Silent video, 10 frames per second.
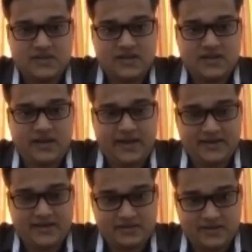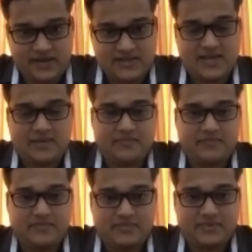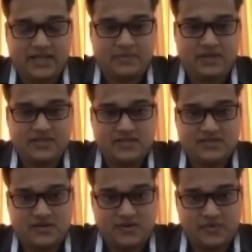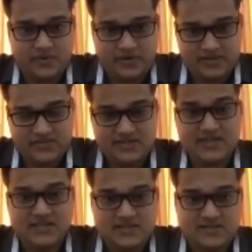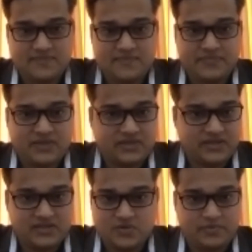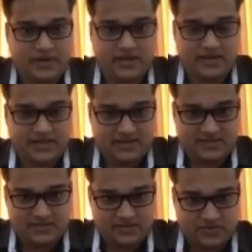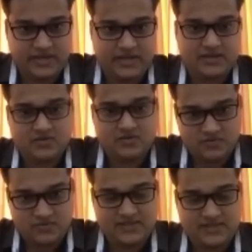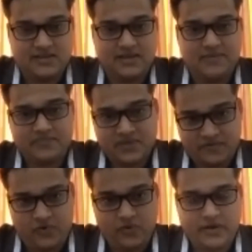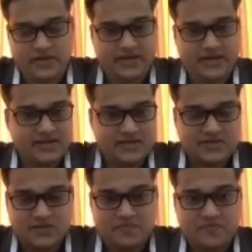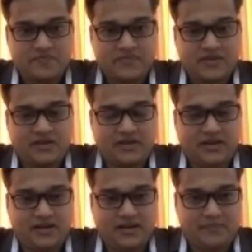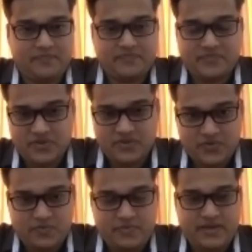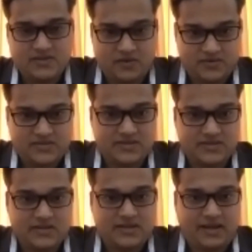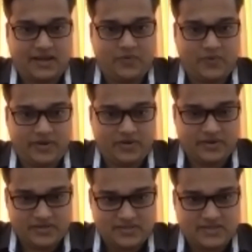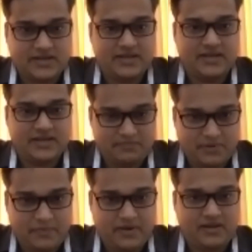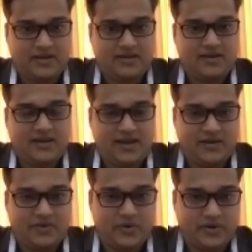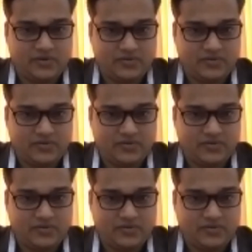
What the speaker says: and the exam take place in a series. There is no break, like today, next day, following day. So you would be exhausted, in studying and preparing and going